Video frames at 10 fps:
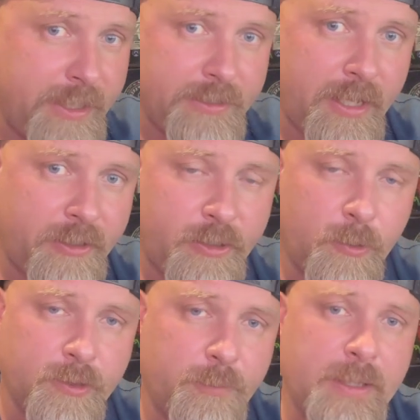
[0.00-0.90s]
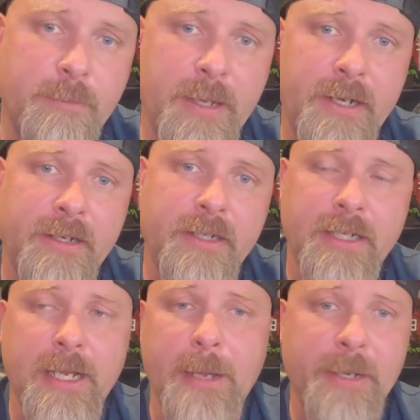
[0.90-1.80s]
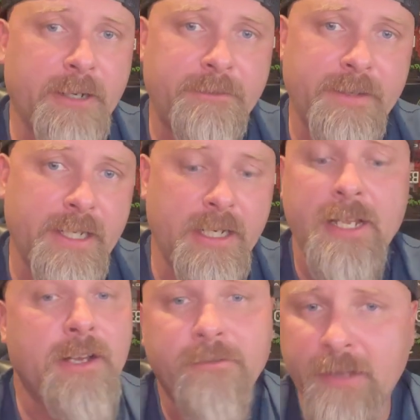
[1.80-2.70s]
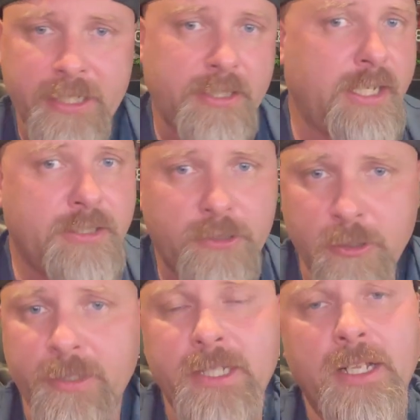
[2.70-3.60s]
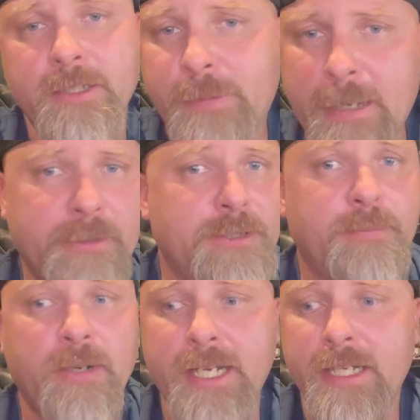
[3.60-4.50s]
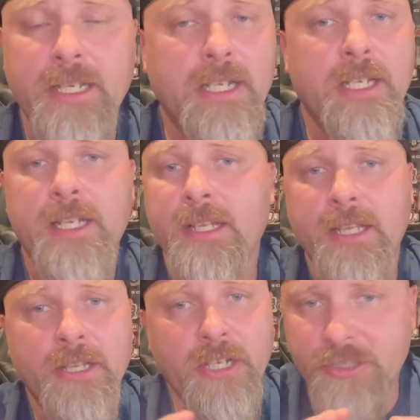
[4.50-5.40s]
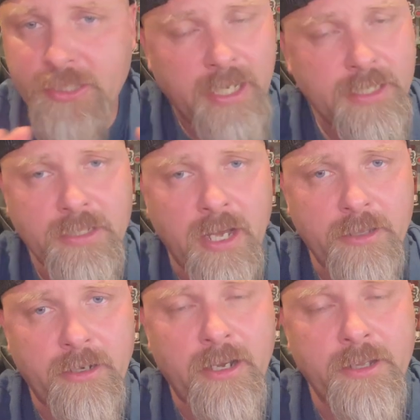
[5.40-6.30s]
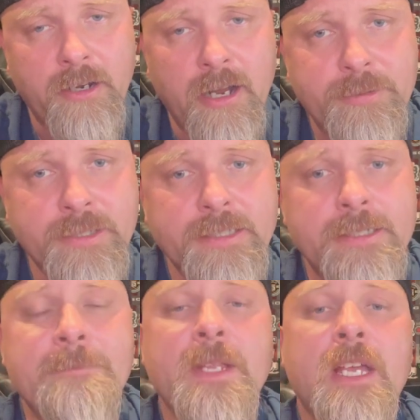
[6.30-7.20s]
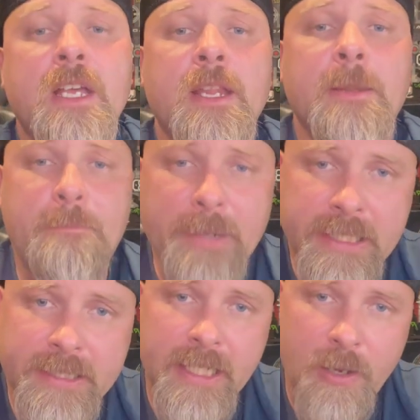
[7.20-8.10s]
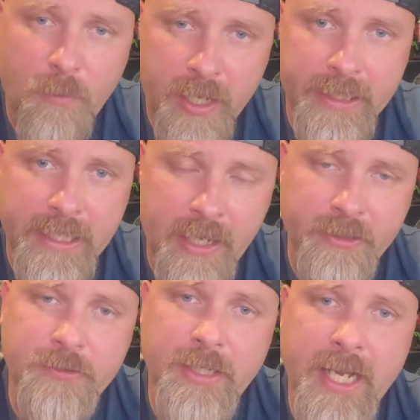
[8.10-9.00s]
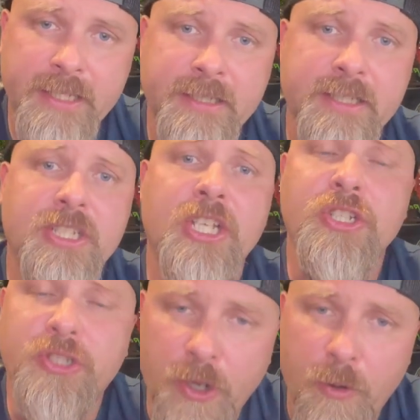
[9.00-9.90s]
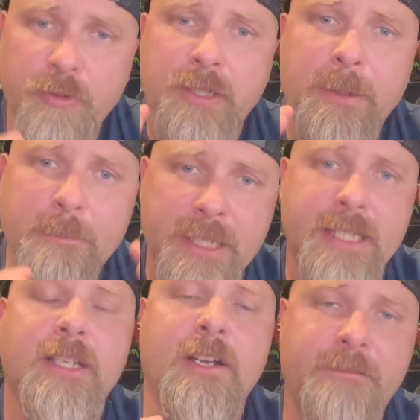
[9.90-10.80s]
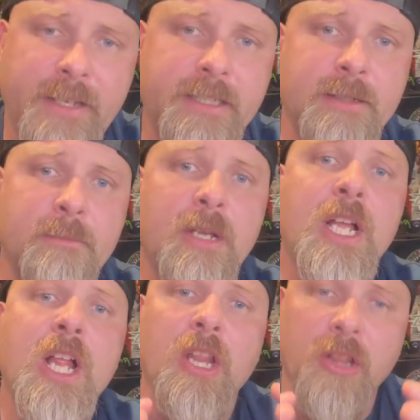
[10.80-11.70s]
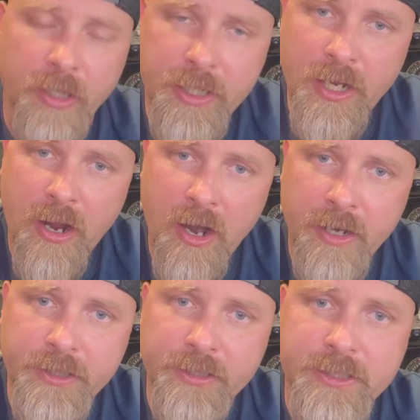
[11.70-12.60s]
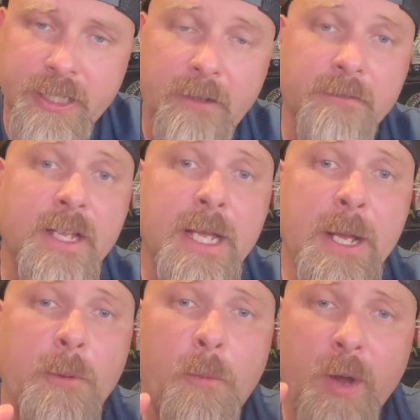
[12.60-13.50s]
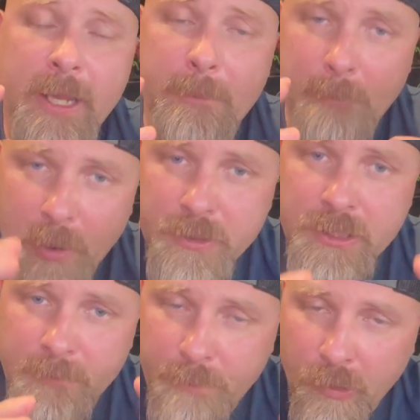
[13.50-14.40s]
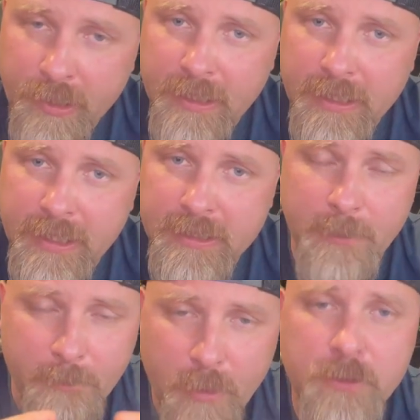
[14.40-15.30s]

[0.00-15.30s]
of these other tools would be a better fit. Flashlights, Kubotans, pepper spray. There's tons of other options. The biggest thing I want to get out to you guys is don't be a victim. Learn to harden yourself. One of the most important things, the